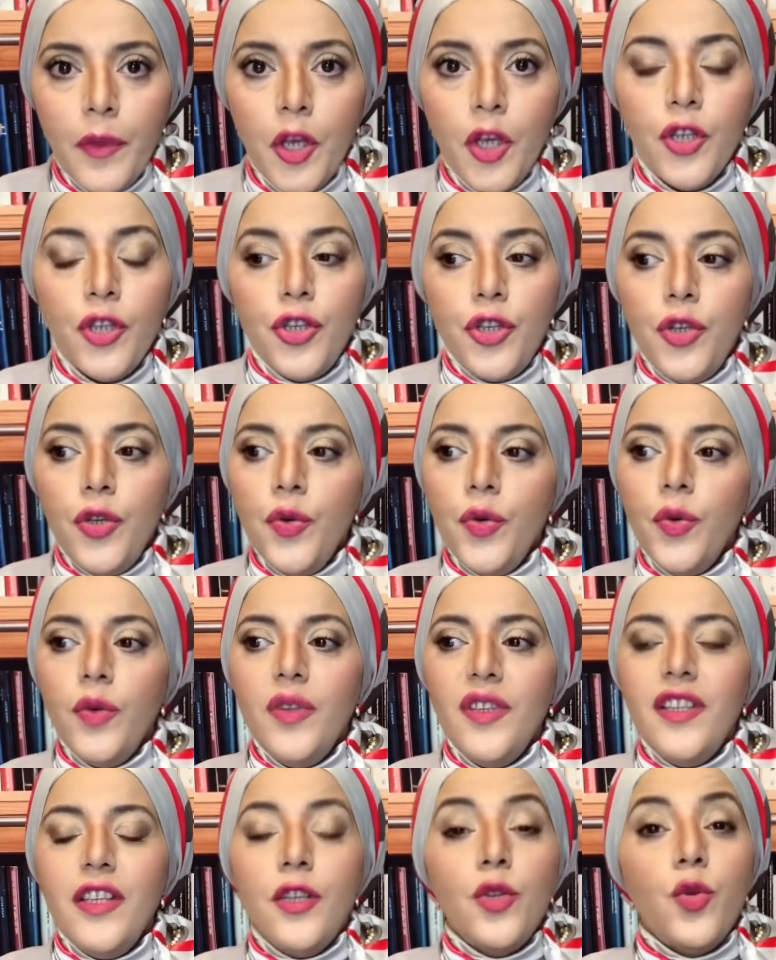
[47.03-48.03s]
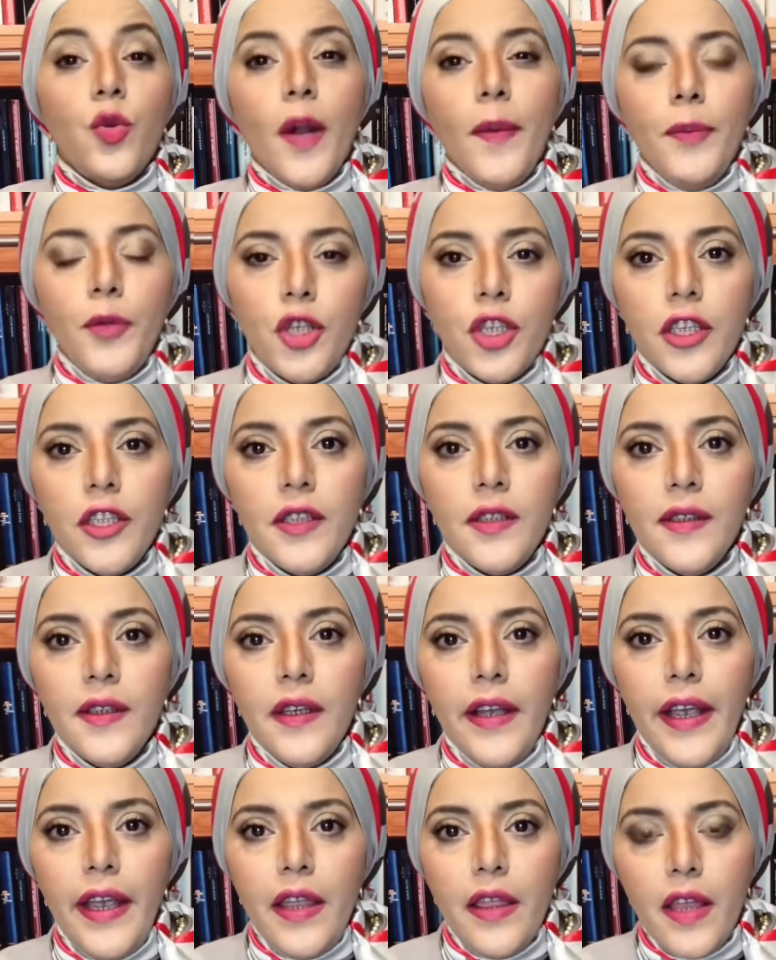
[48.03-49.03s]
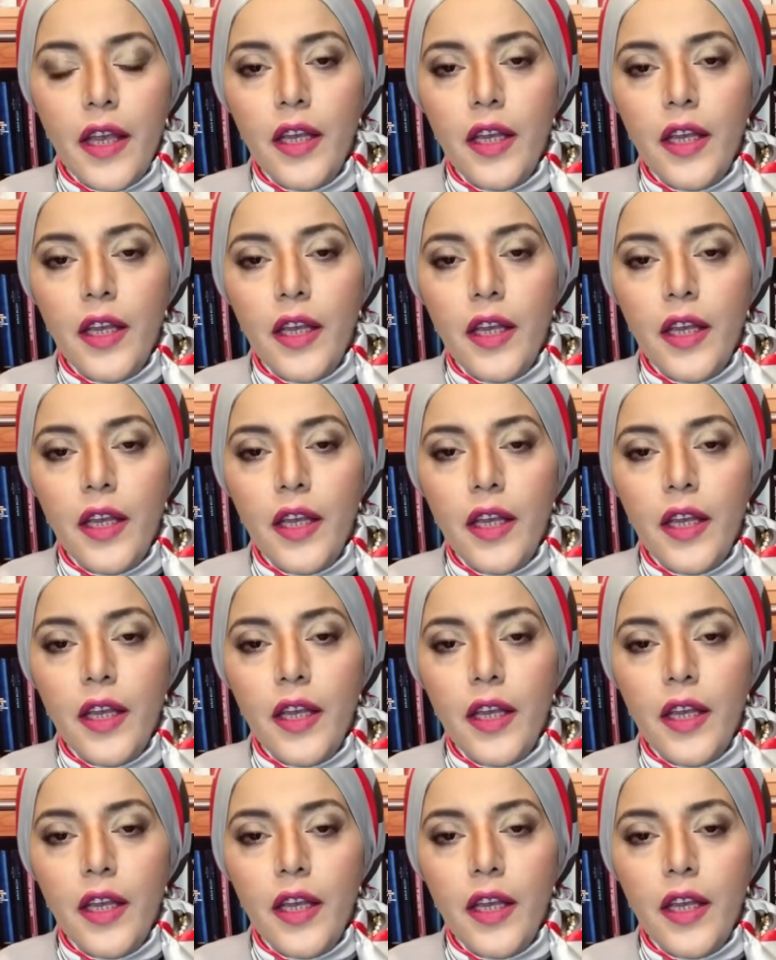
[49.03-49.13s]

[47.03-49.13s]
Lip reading: to disruption in the